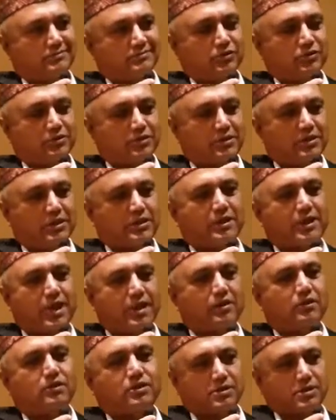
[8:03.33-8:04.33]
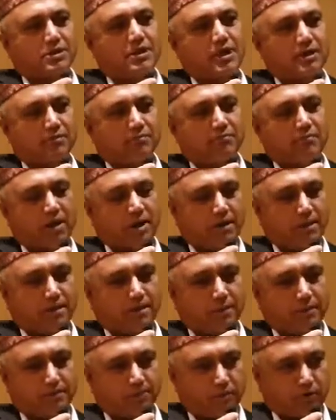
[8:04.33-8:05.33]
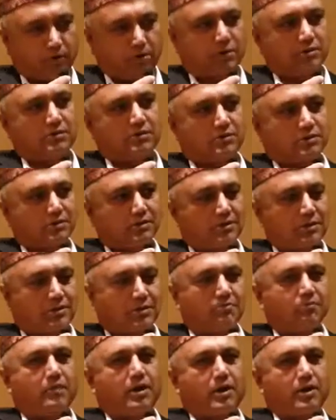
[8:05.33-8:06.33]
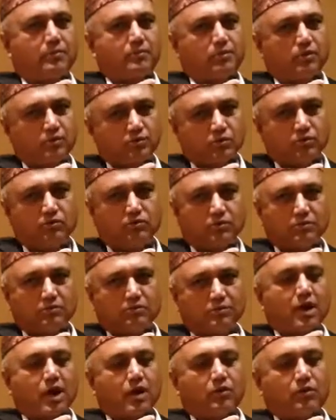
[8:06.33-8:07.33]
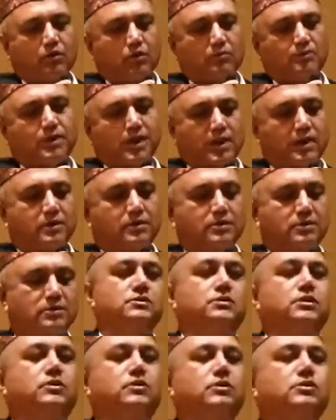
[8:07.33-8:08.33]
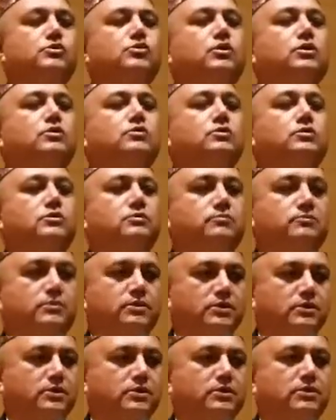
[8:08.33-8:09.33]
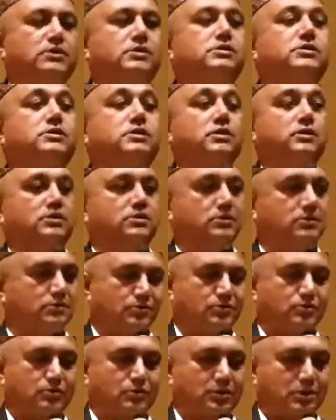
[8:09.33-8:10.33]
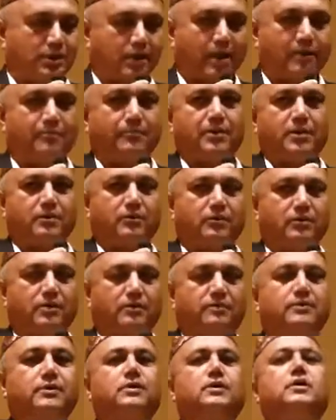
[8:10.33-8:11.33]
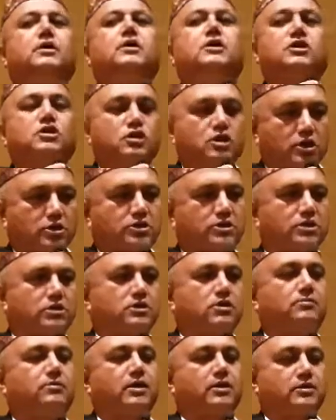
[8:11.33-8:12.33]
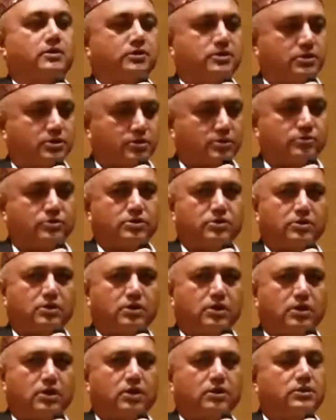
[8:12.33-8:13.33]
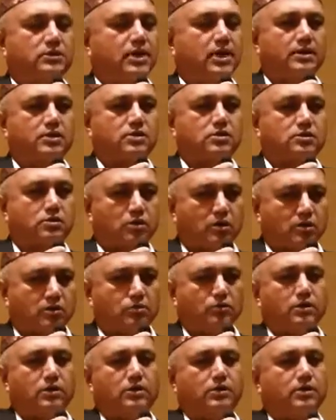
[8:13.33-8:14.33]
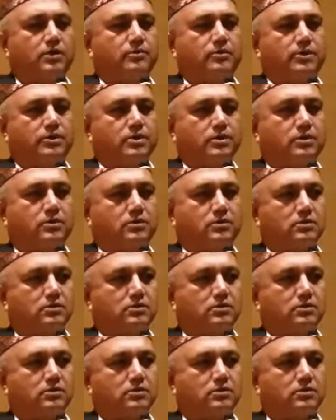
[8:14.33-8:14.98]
So they can understand my efforts, my motto. I hope that they will join with me easily. So the campaign will be success in my constituency. That is not only limited.